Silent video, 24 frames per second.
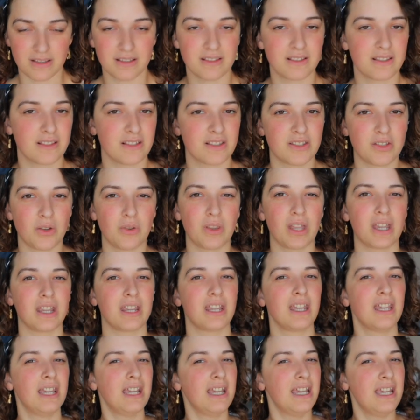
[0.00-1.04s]
So like,
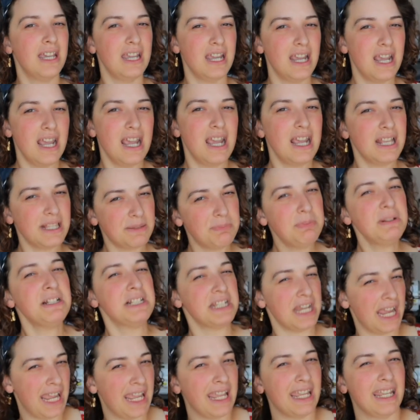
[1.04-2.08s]
it's been
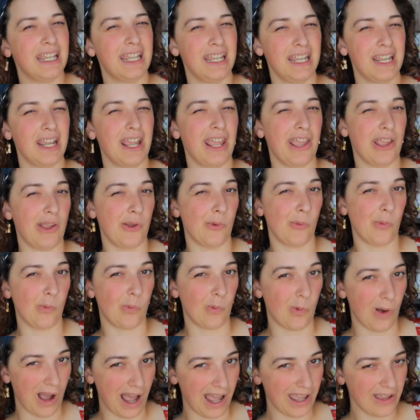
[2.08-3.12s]
taking a
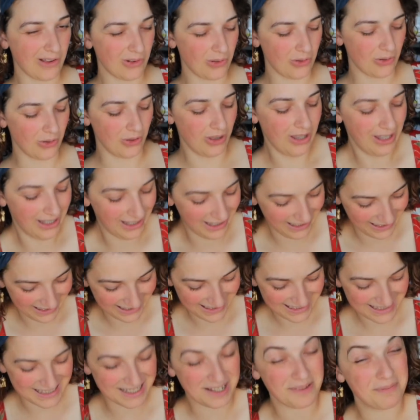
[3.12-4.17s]
while
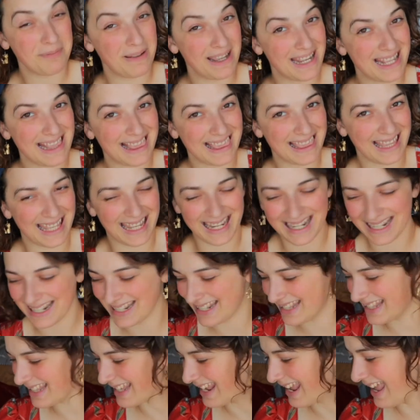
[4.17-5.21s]
to make
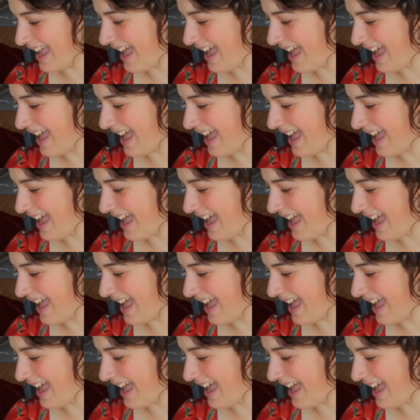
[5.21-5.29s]
things.